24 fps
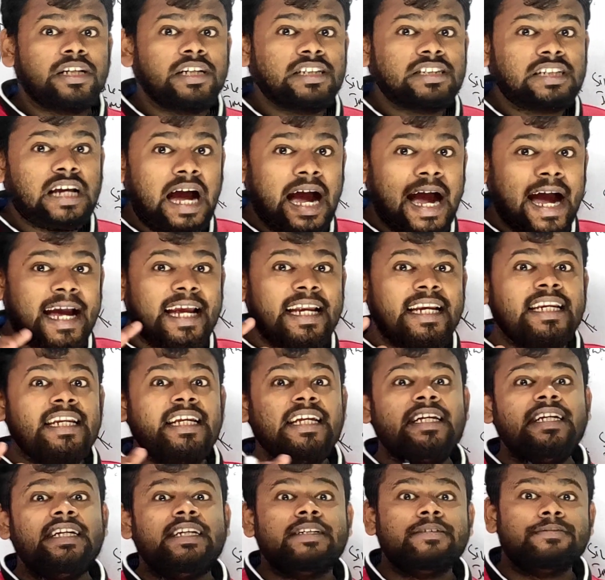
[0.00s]
it is?
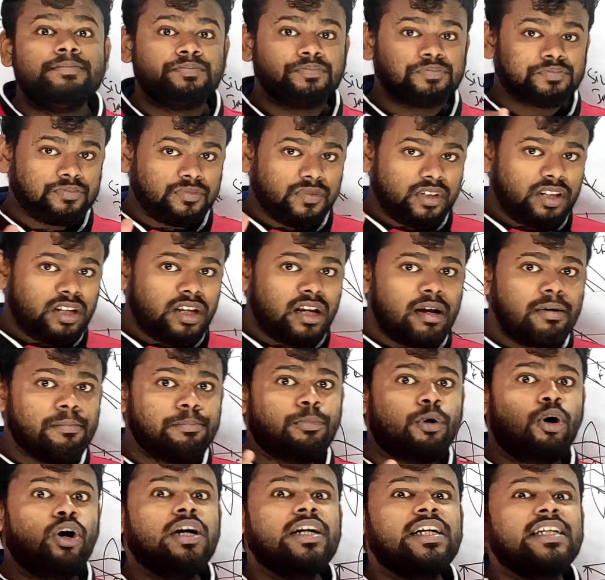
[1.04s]
Highly
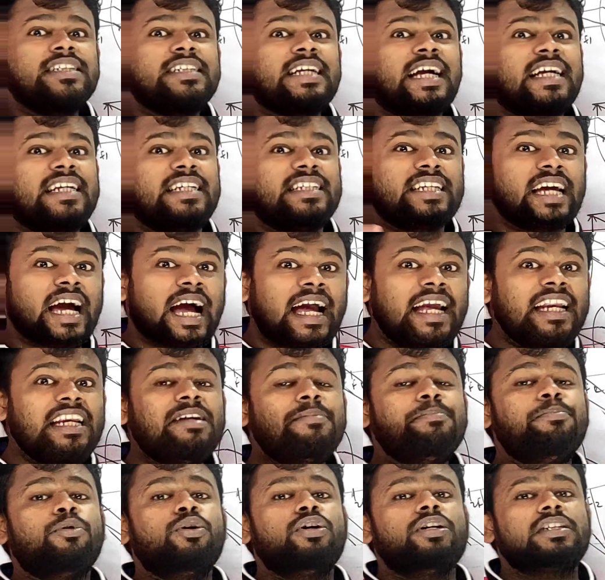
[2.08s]
point sized.
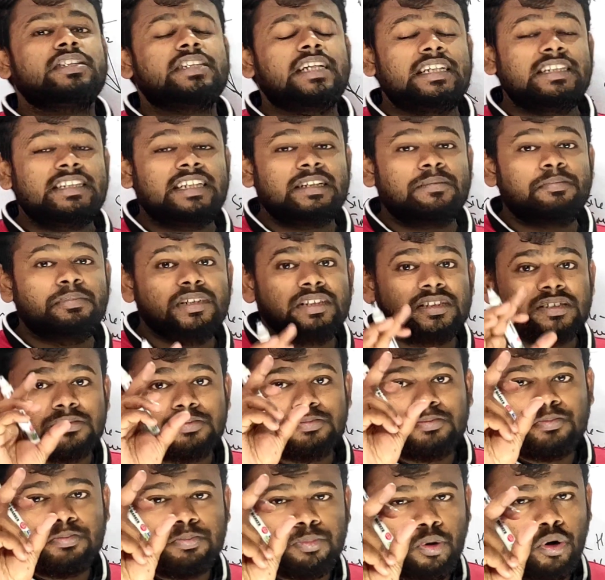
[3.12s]
That
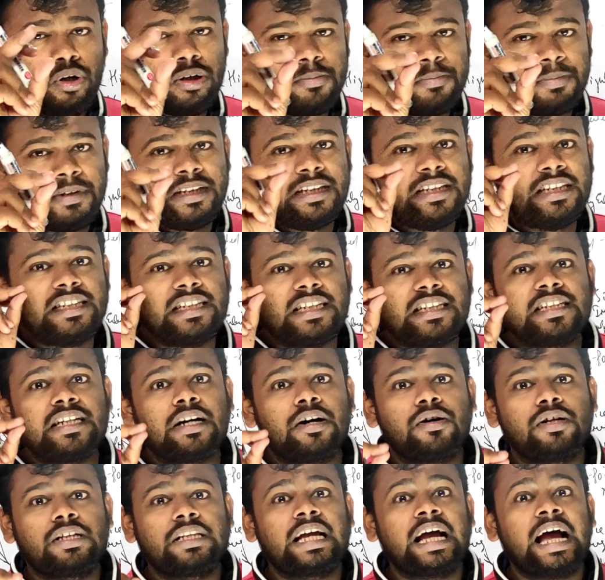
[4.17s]
means both bindi
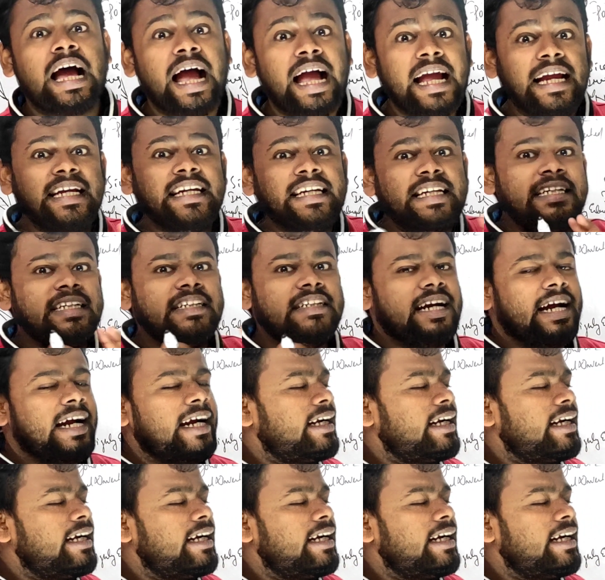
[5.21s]
jaisa hota, highly,